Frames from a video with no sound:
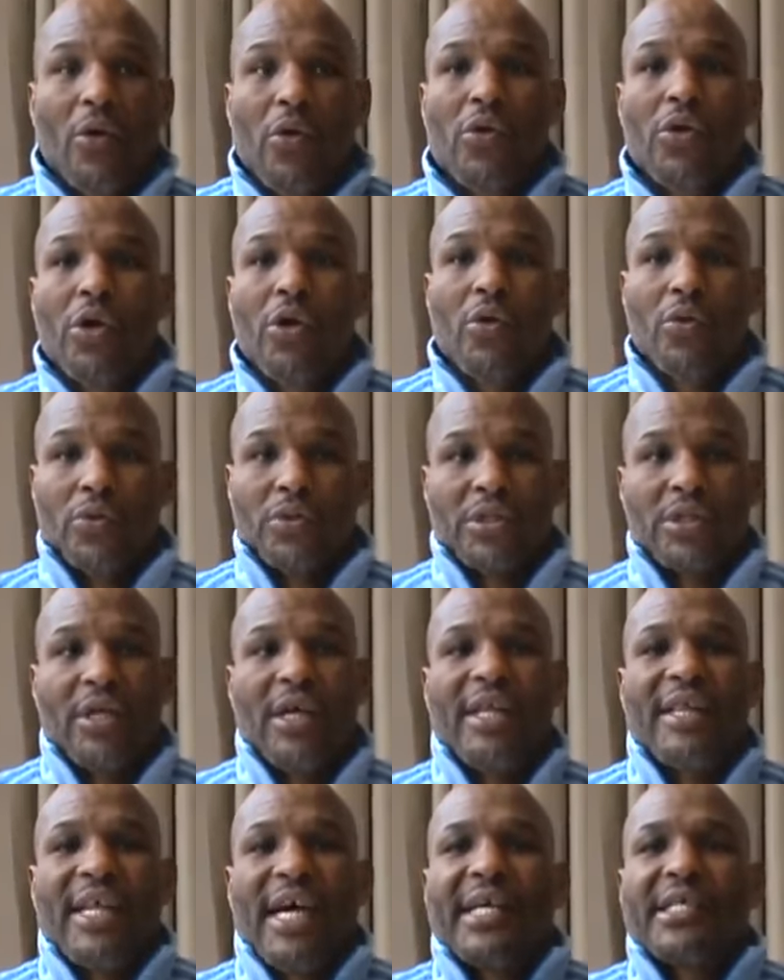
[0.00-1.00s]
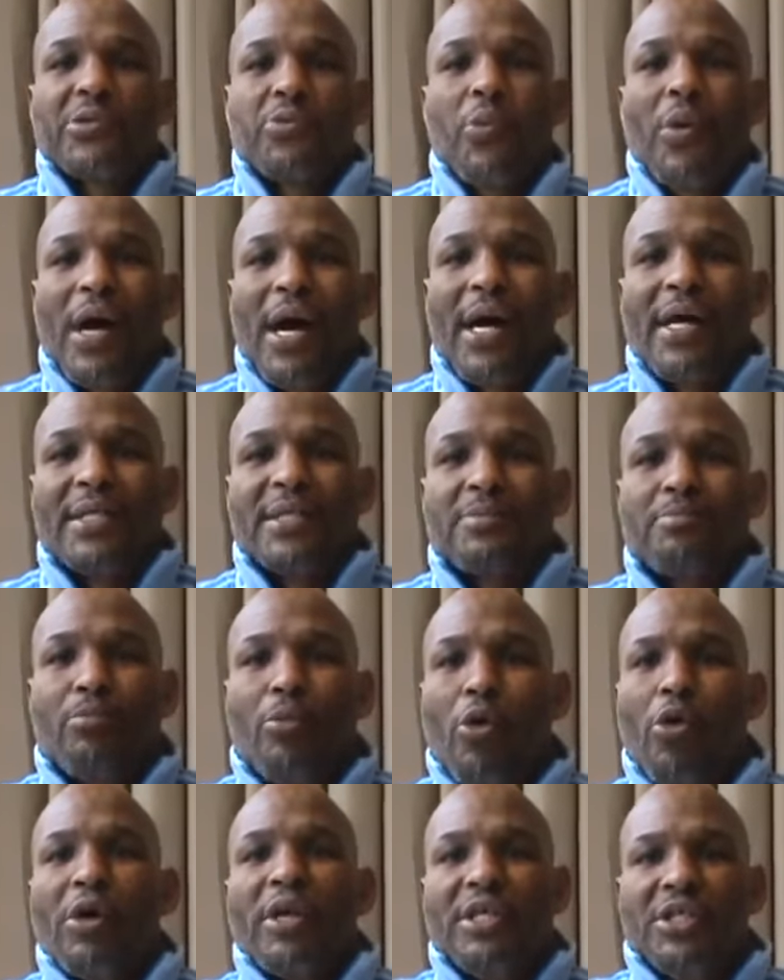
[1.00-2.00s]
Who knows? And that's why it's
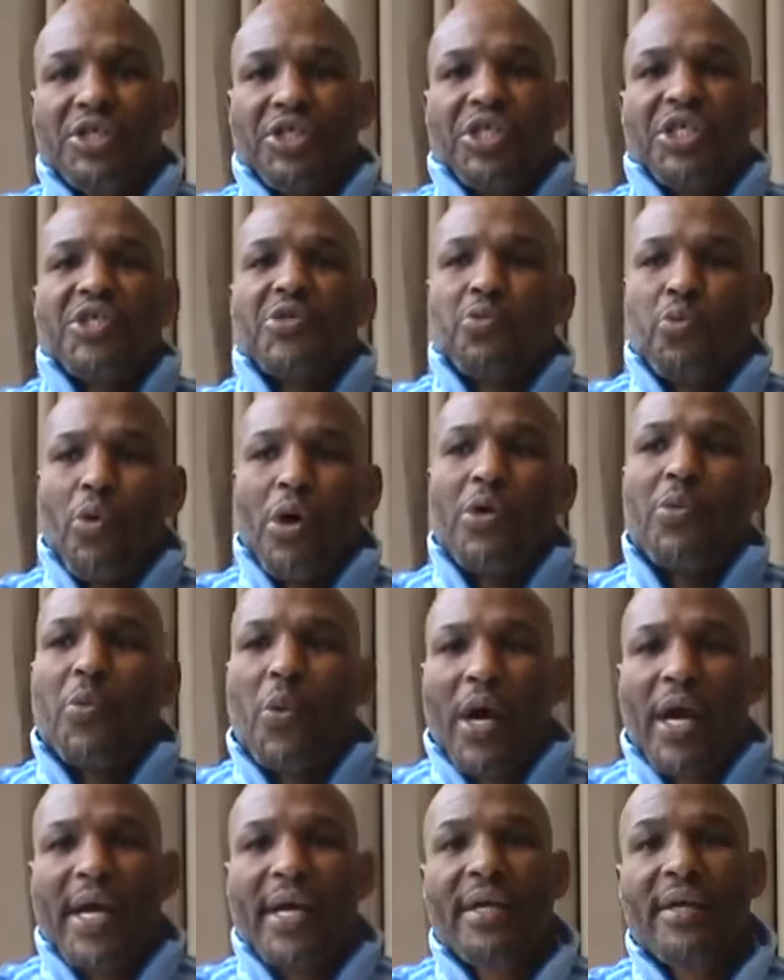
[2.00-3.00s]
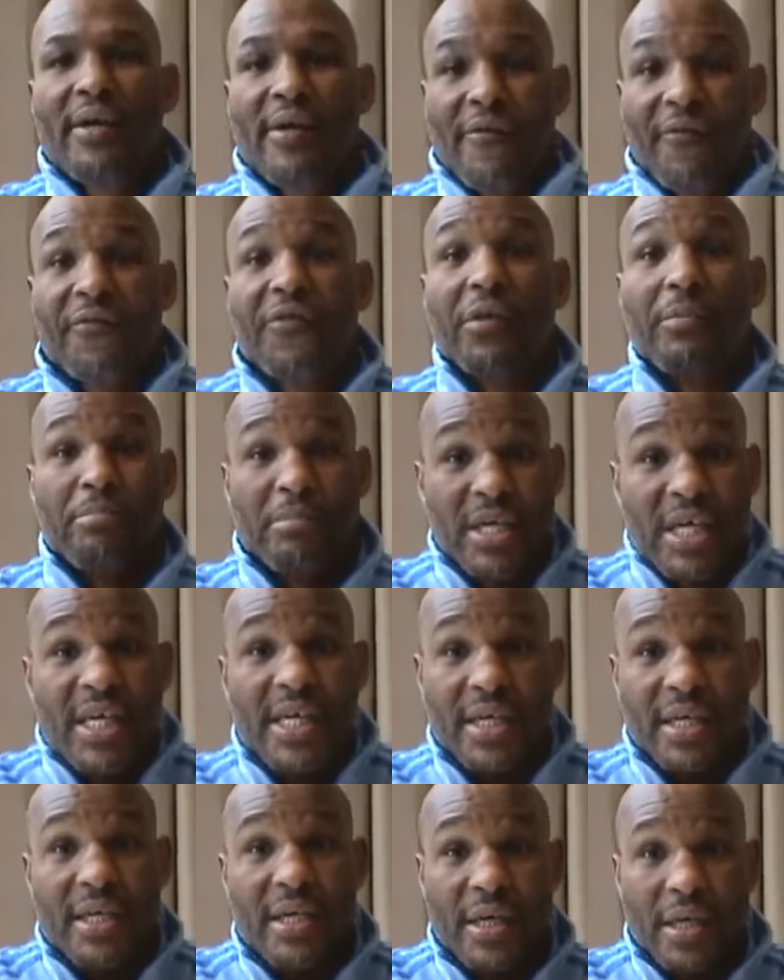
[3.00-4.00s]
more than just one way for
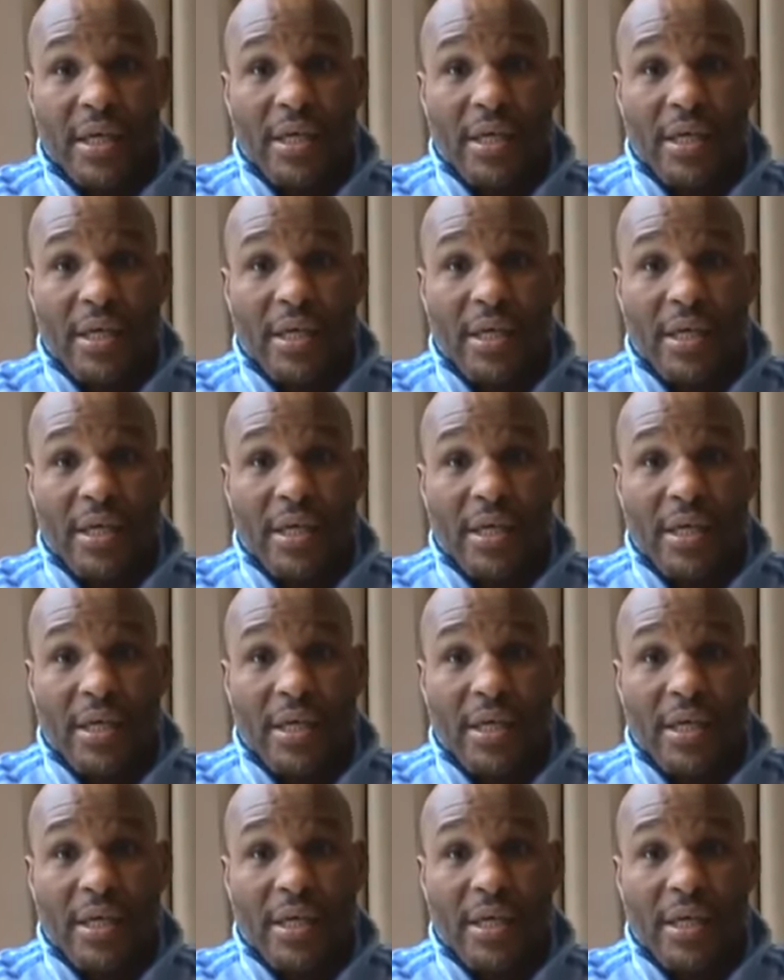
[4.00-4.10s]
me.